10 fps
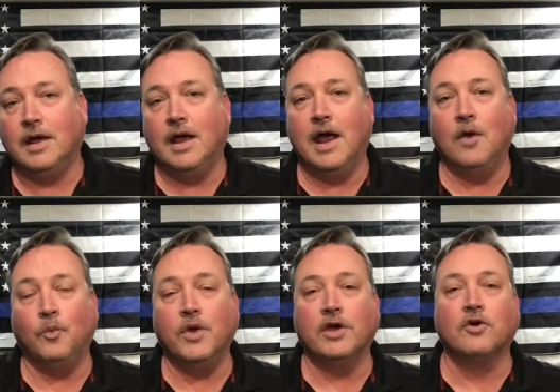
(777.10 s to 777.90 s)

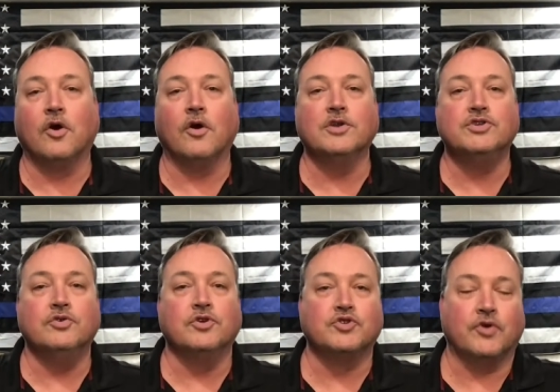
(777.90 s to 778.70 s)
And we encourage
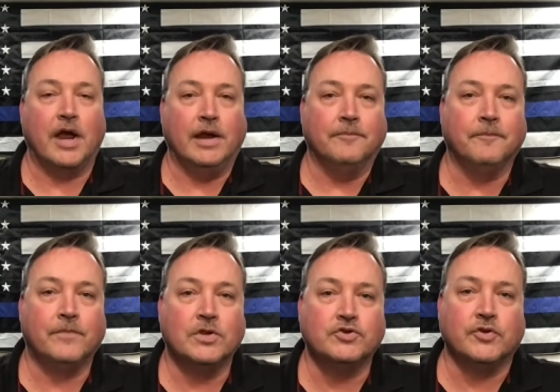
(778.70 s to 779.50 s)
you to train,
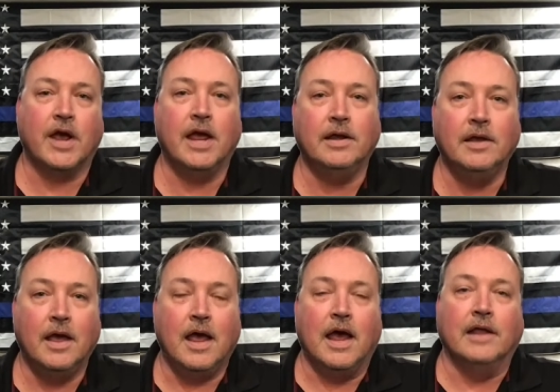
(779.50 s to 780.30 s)

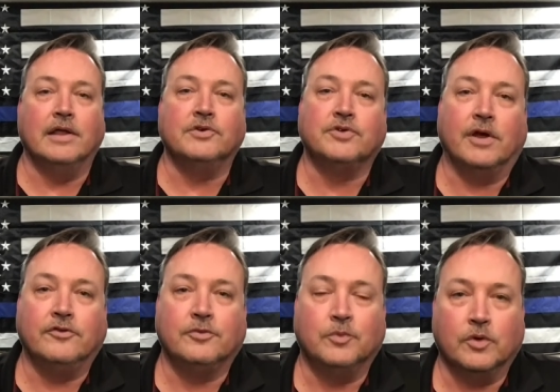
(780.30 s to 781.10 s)
and then train
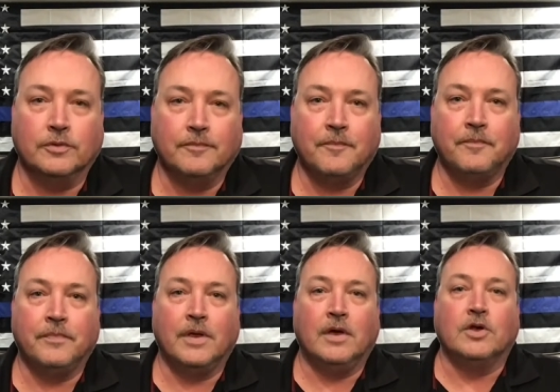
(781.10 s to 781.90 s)
some more.
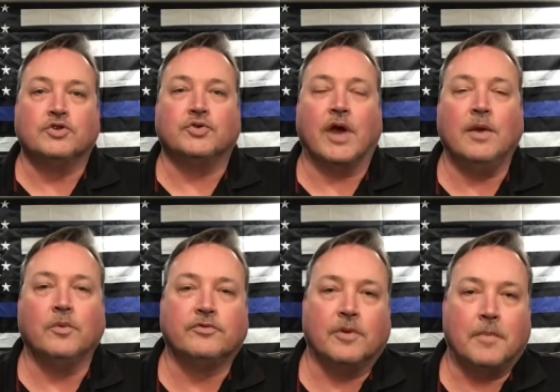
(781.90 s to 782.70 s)
Train
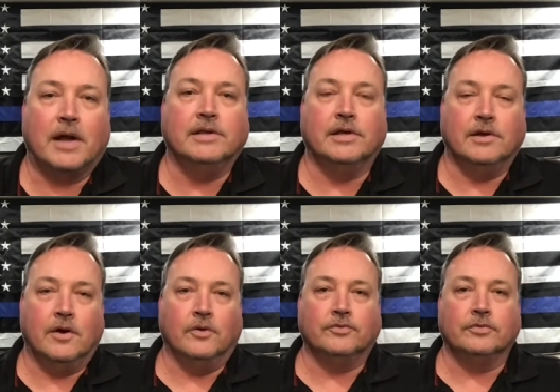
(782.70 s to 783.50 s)
with somebody that
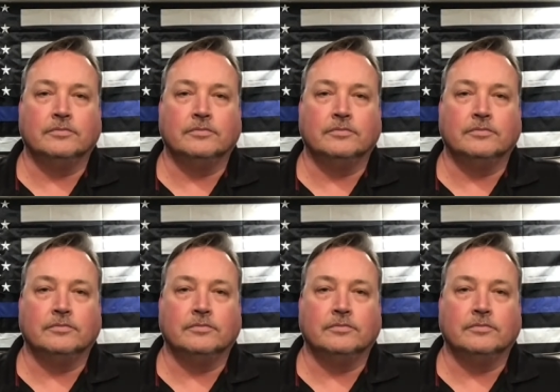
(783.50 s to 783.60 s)
knows.